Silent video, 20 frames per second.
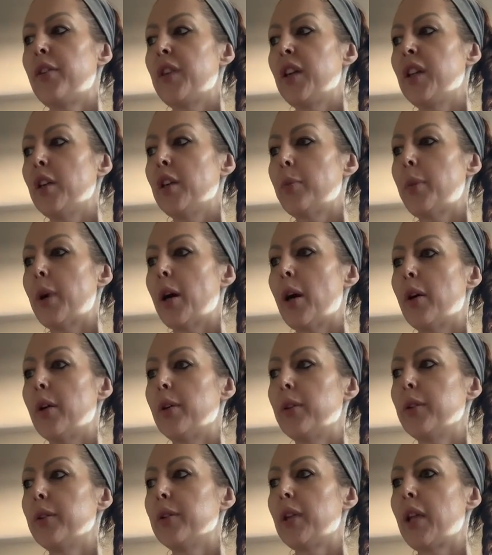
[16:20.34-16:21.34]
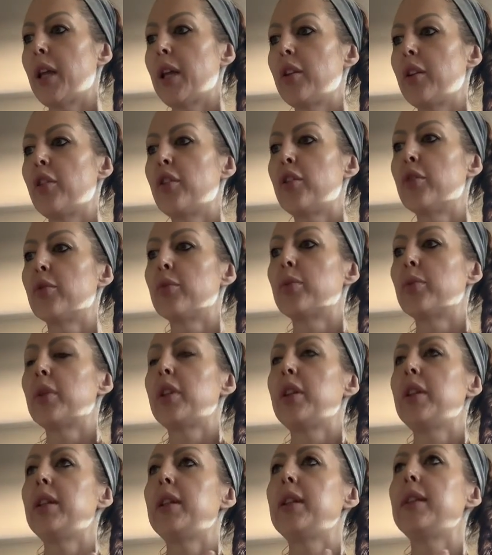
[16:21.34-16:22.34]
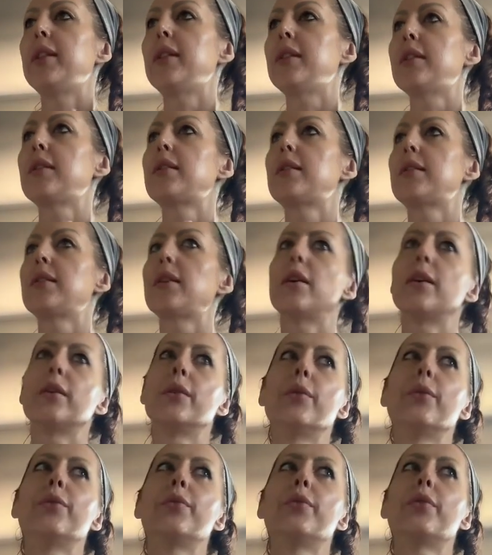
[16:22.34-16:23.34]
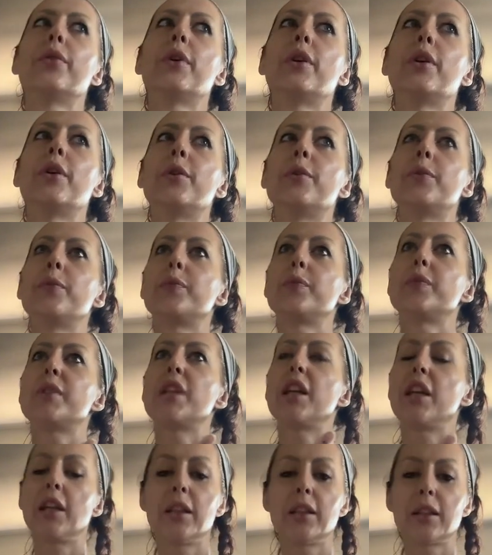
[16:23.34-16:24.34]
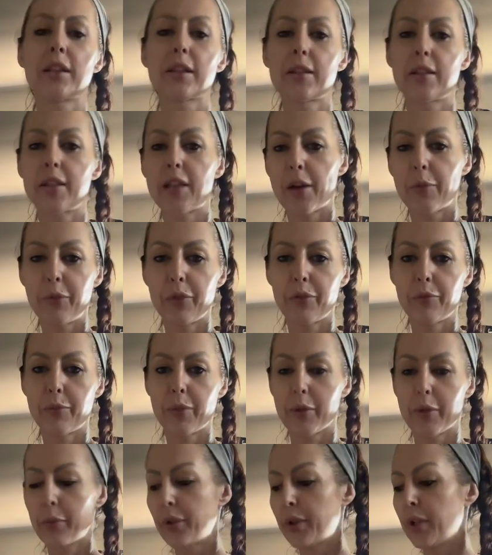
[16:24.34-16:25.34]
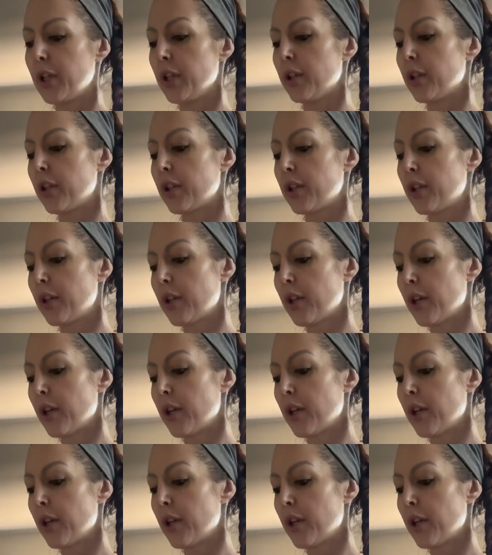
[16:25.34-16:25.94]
think about like the release of taking this step you've been putting